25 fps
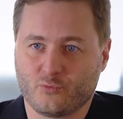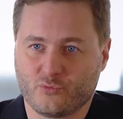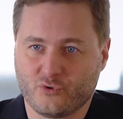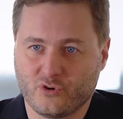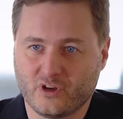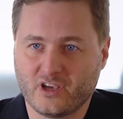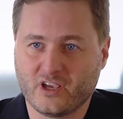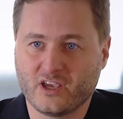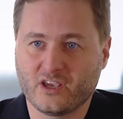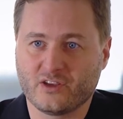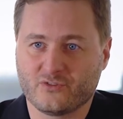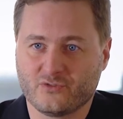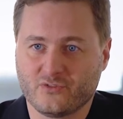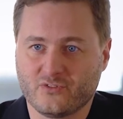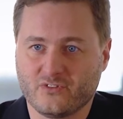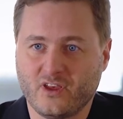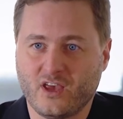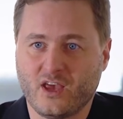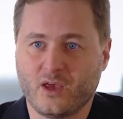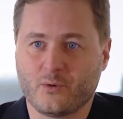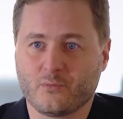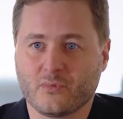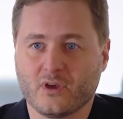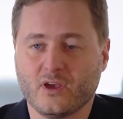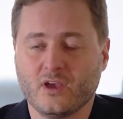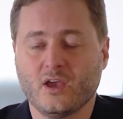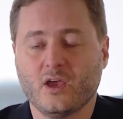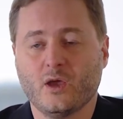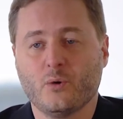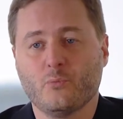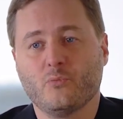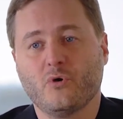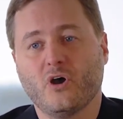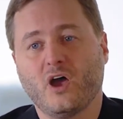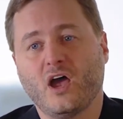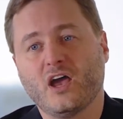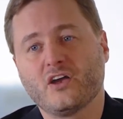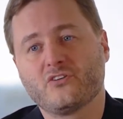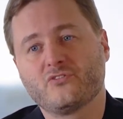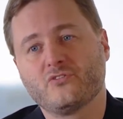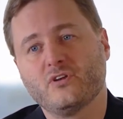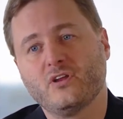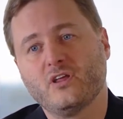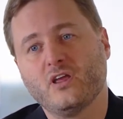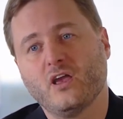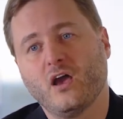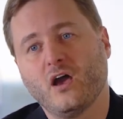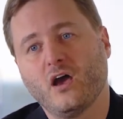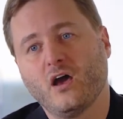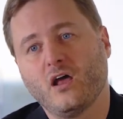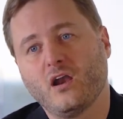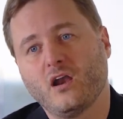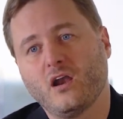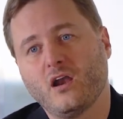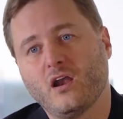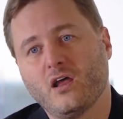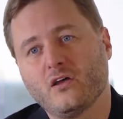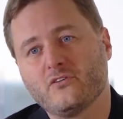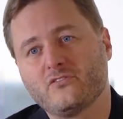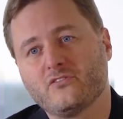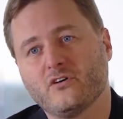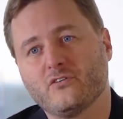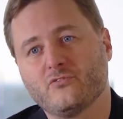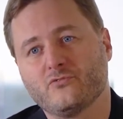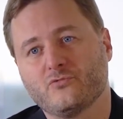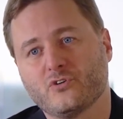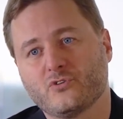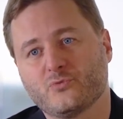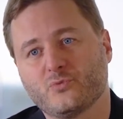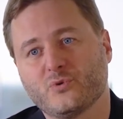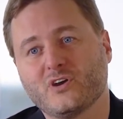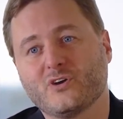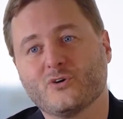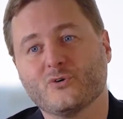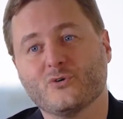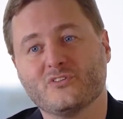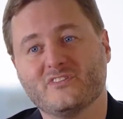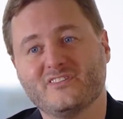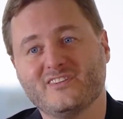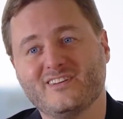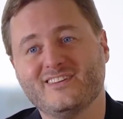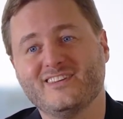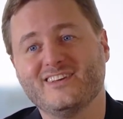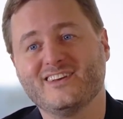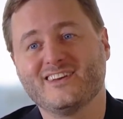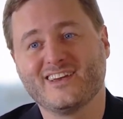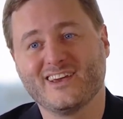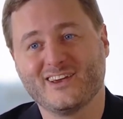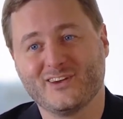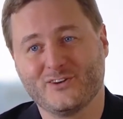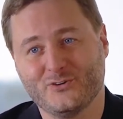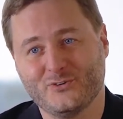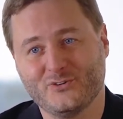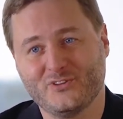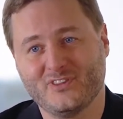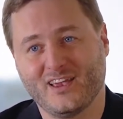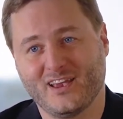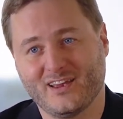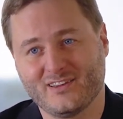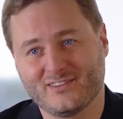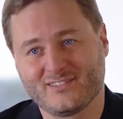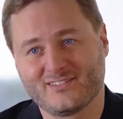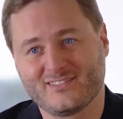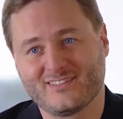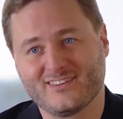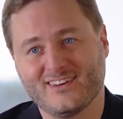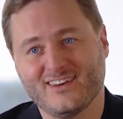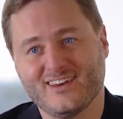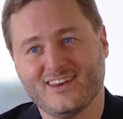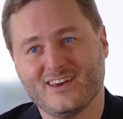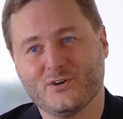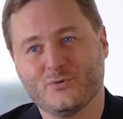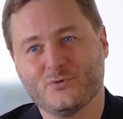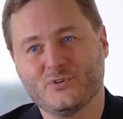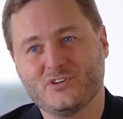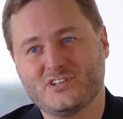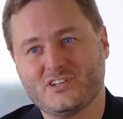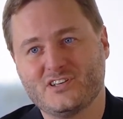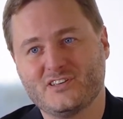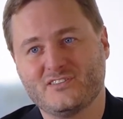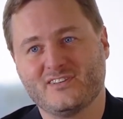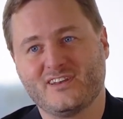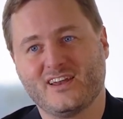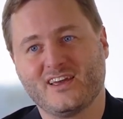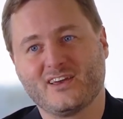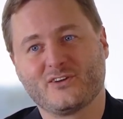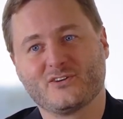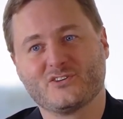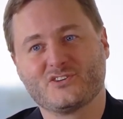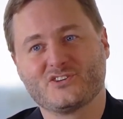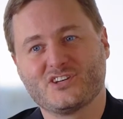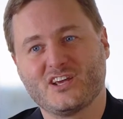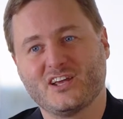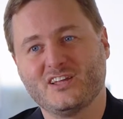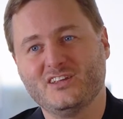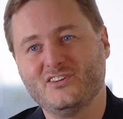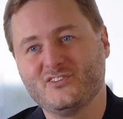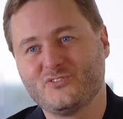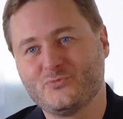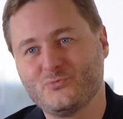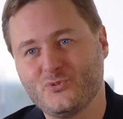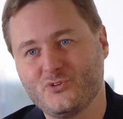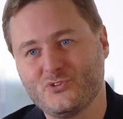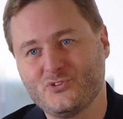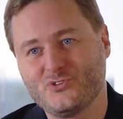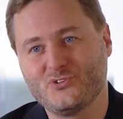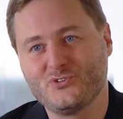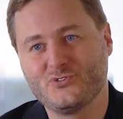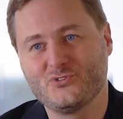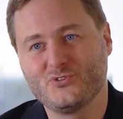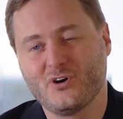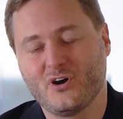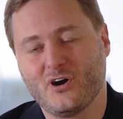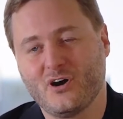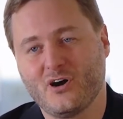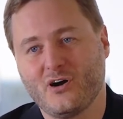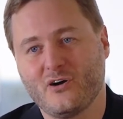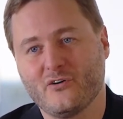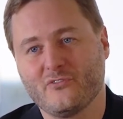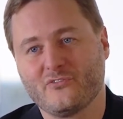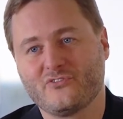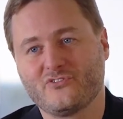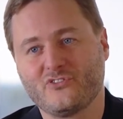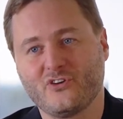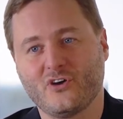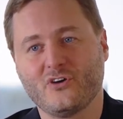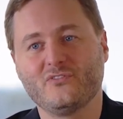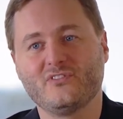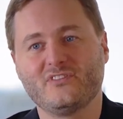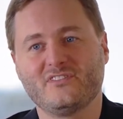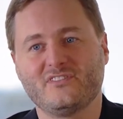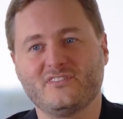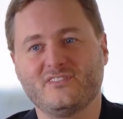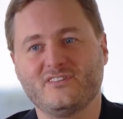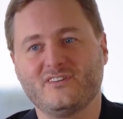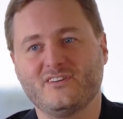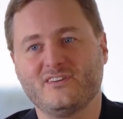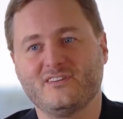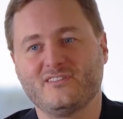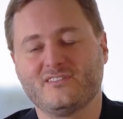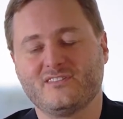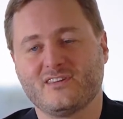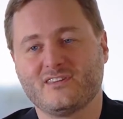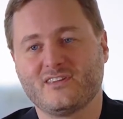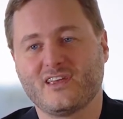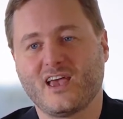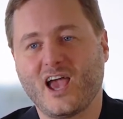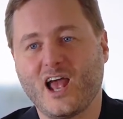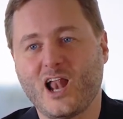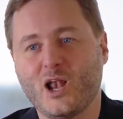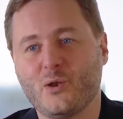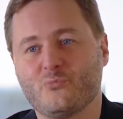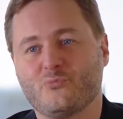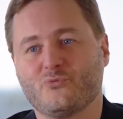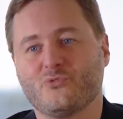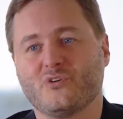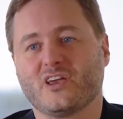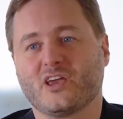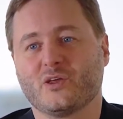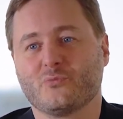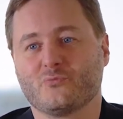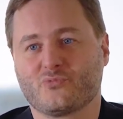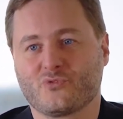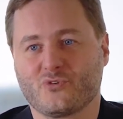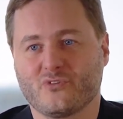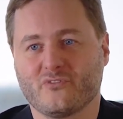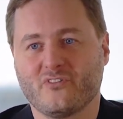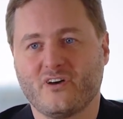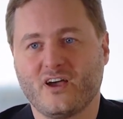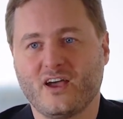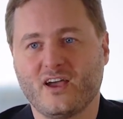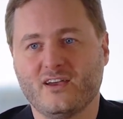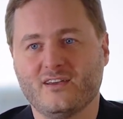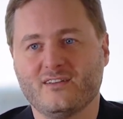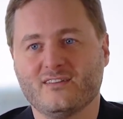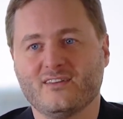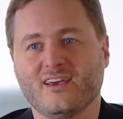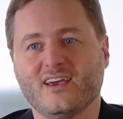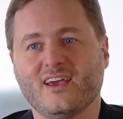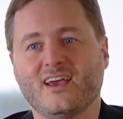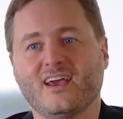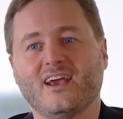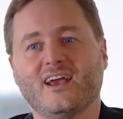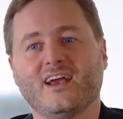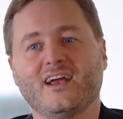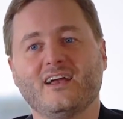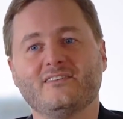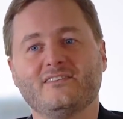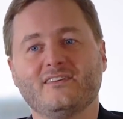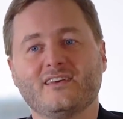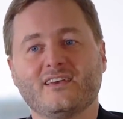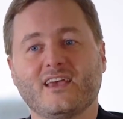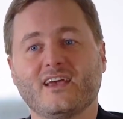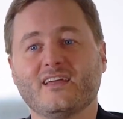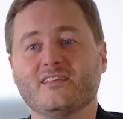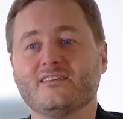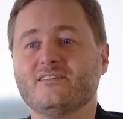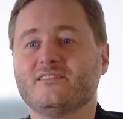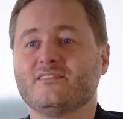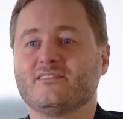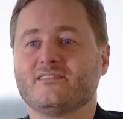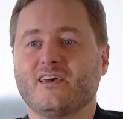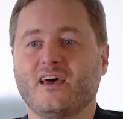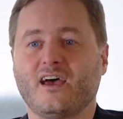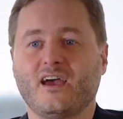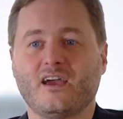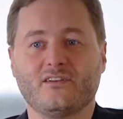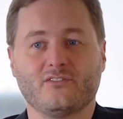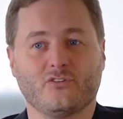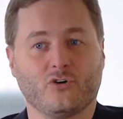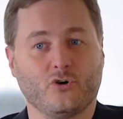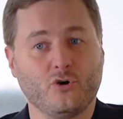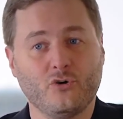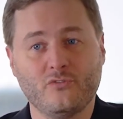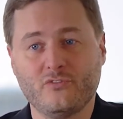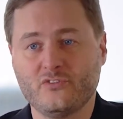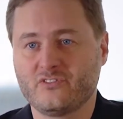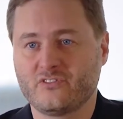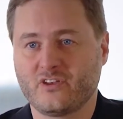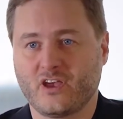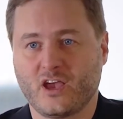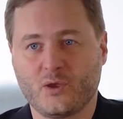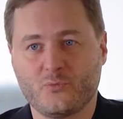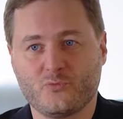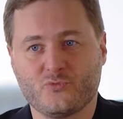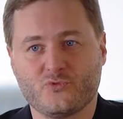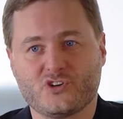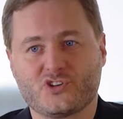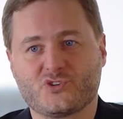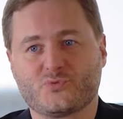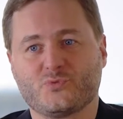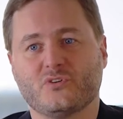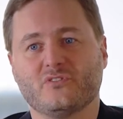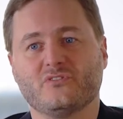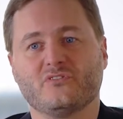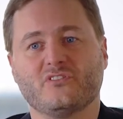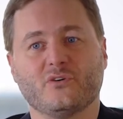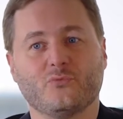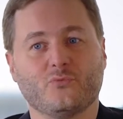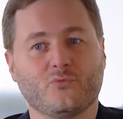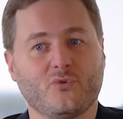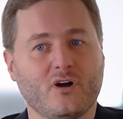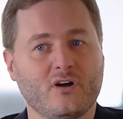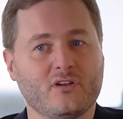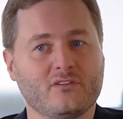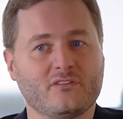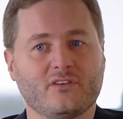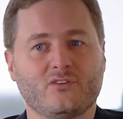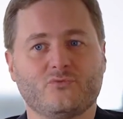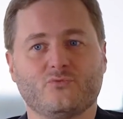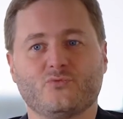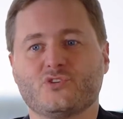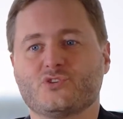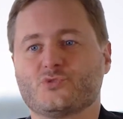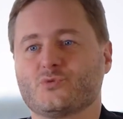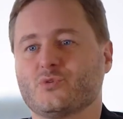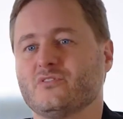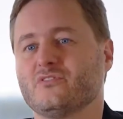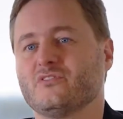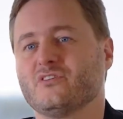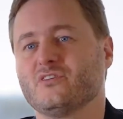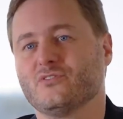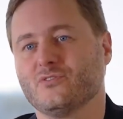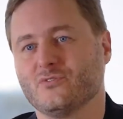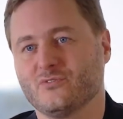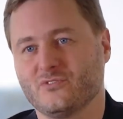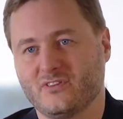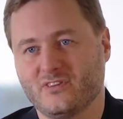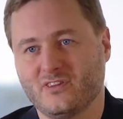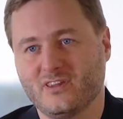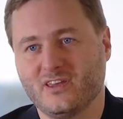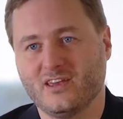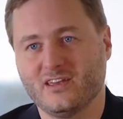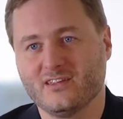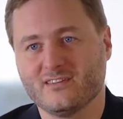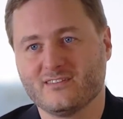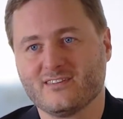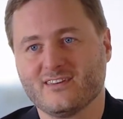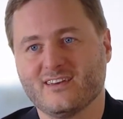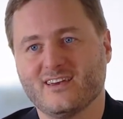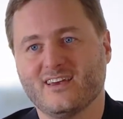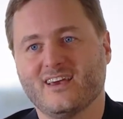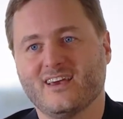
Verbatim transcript: bringing to them, but actually a lot of what we call TDK goodness, which is like a Chinese menu of services and help we can provide, and they can decide over time which ones they want and which ones they don't need.